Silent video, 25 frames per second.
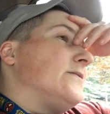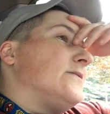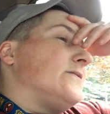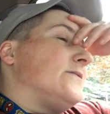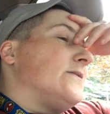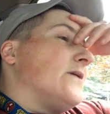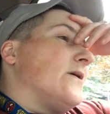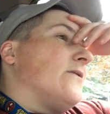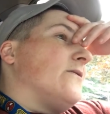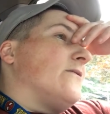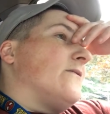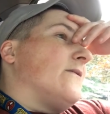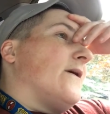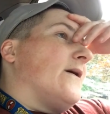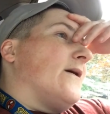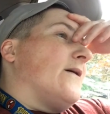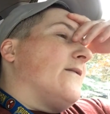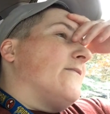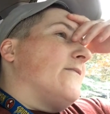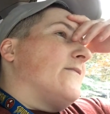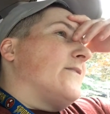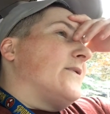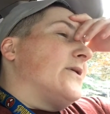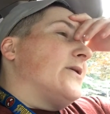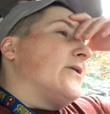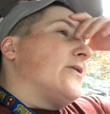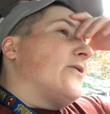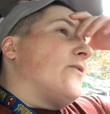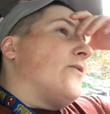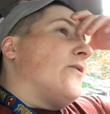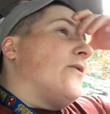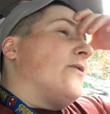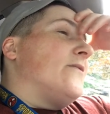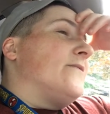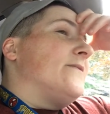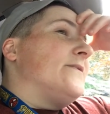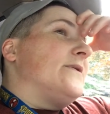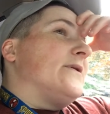So I'm going to
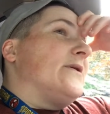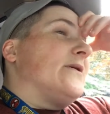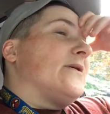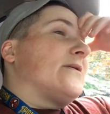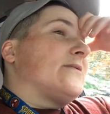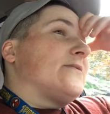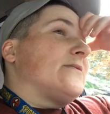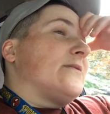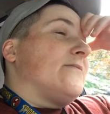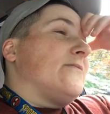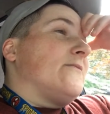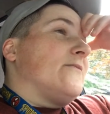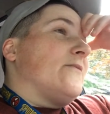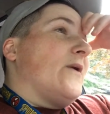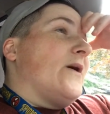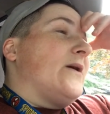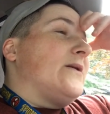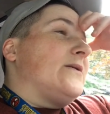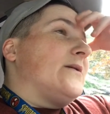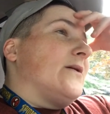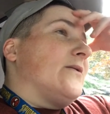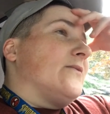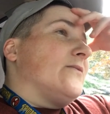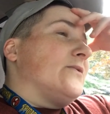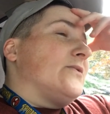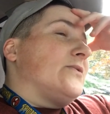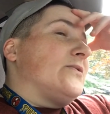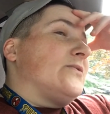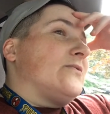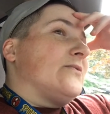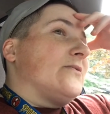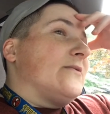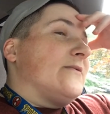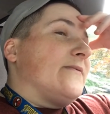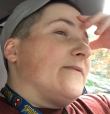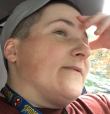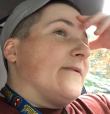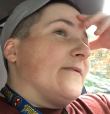go over there because I'm right down the
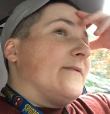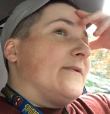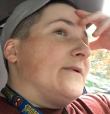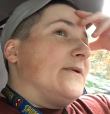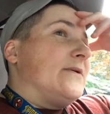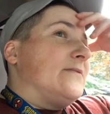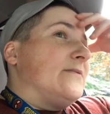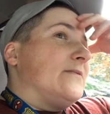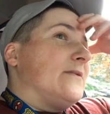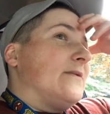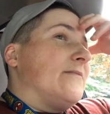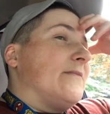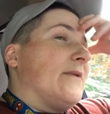street from it.